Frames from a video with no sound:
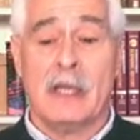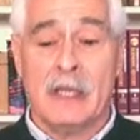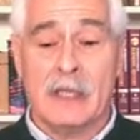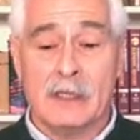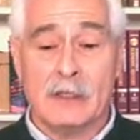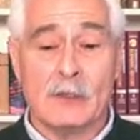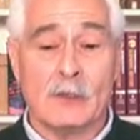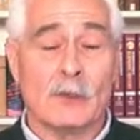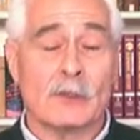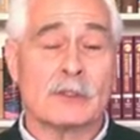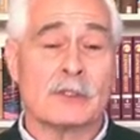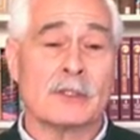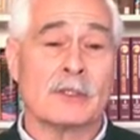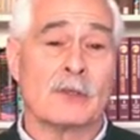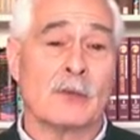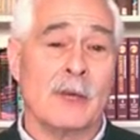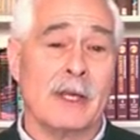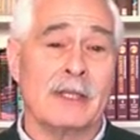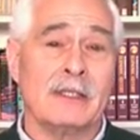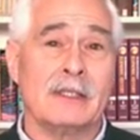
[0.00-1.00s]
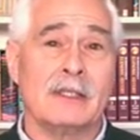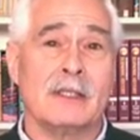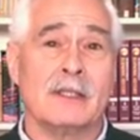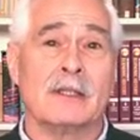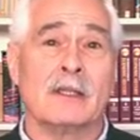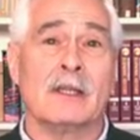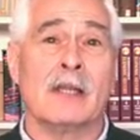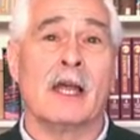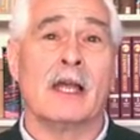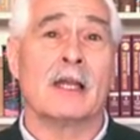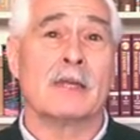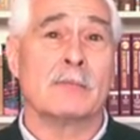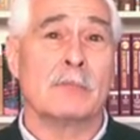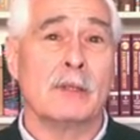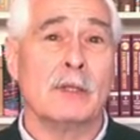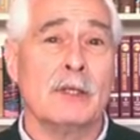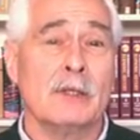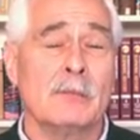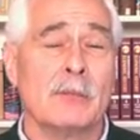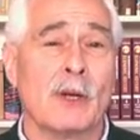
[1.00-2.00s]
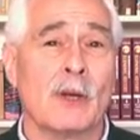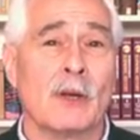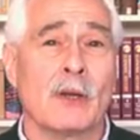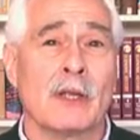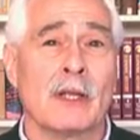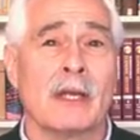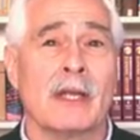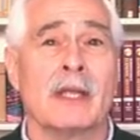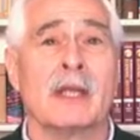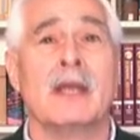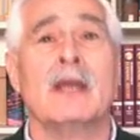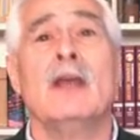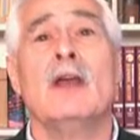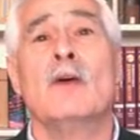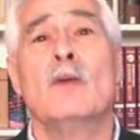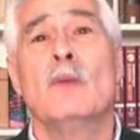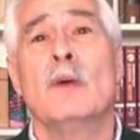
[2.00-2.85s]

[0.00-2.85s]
it looks a great deal like plea bargaining